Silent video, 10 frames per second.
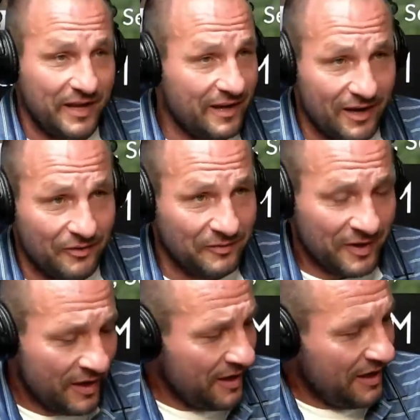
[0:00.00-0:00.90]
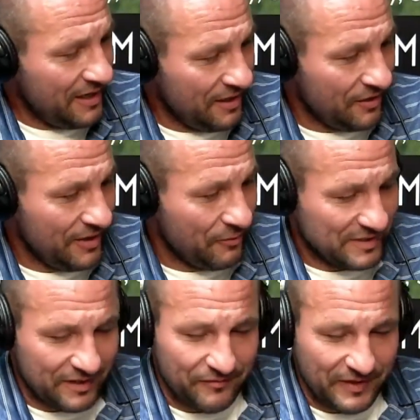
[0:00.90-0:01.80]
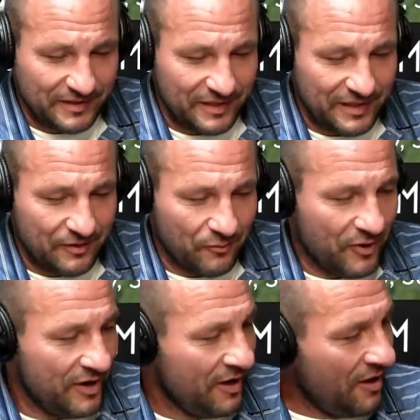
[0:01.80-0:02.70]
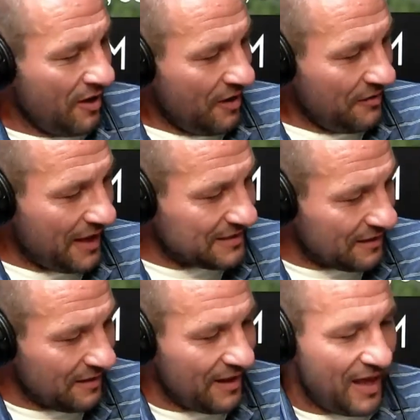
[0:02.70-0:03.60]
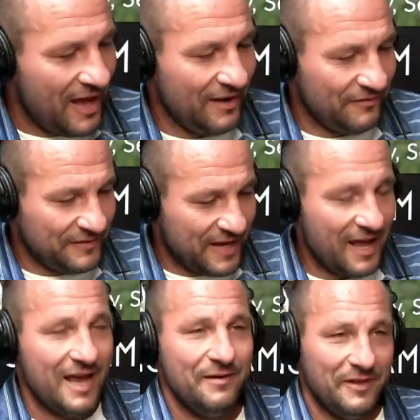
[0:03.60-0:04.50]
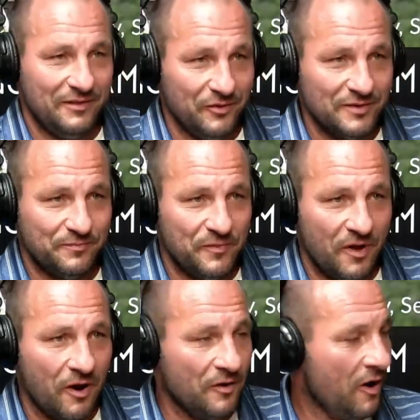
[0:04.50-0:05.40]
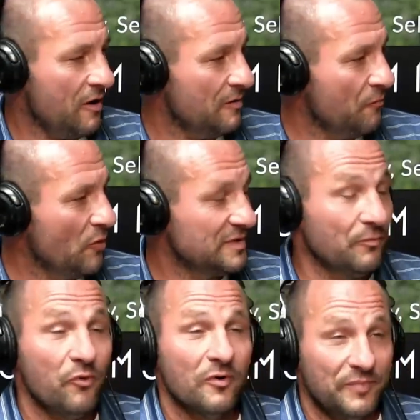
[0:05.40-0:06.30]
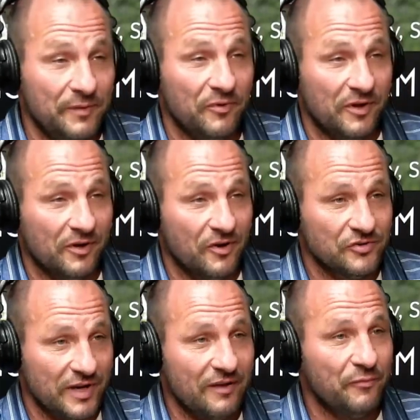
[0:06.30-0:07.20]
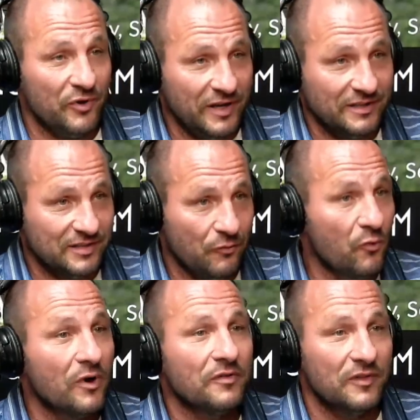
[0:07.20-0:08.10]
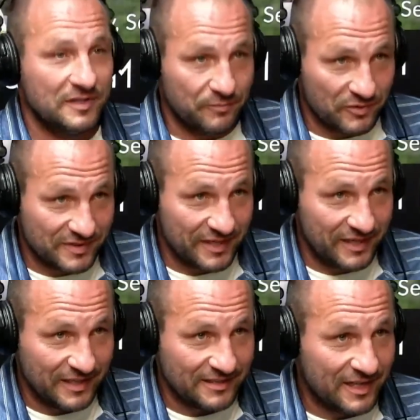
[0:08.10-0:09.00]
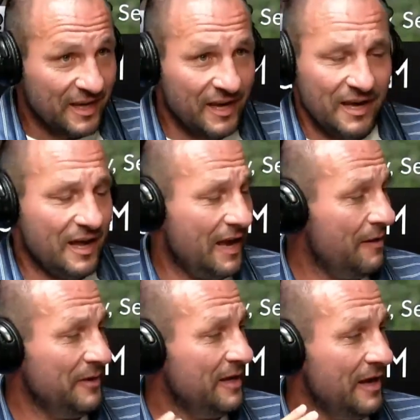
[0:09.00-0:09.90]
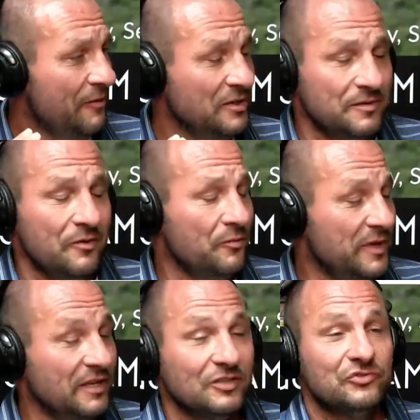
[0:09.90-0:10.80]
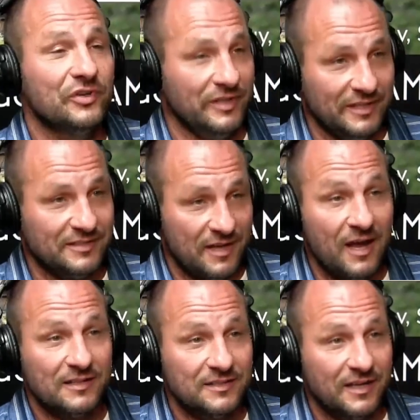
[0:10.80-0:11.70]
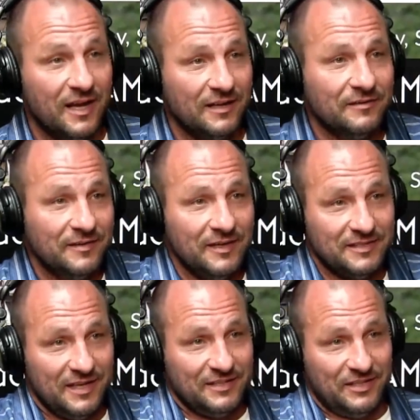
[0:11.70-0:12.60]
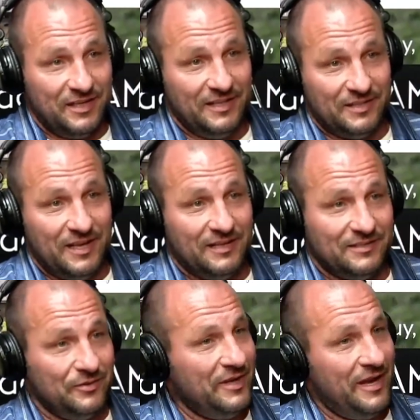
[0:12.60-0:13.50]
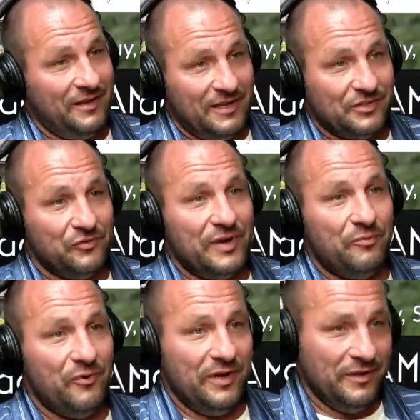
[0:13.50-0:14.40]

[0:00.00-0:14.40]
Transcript: pan out. Yep. You know, he wasn't convicted in either one. That's a lot of time that those our, our most important people in our country have put into worthless proceedings. Yes, I, I mean it was it would be into trillions. Honestly, it would God. be. Yeah, it's, exactly. It's, it's, and so yeah, that's we're, a great point.